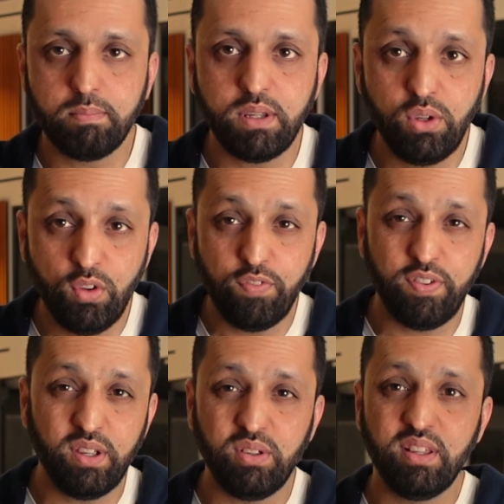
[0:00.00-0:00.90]
But you
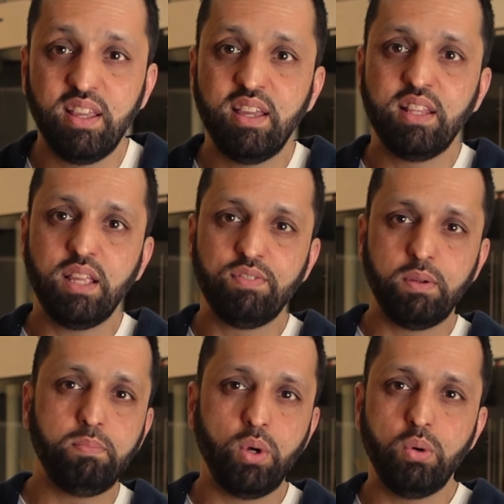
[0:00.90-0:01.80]
feel the
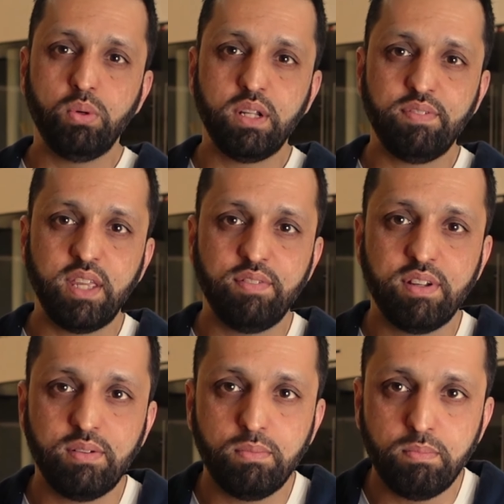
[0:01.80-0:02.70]
report would have given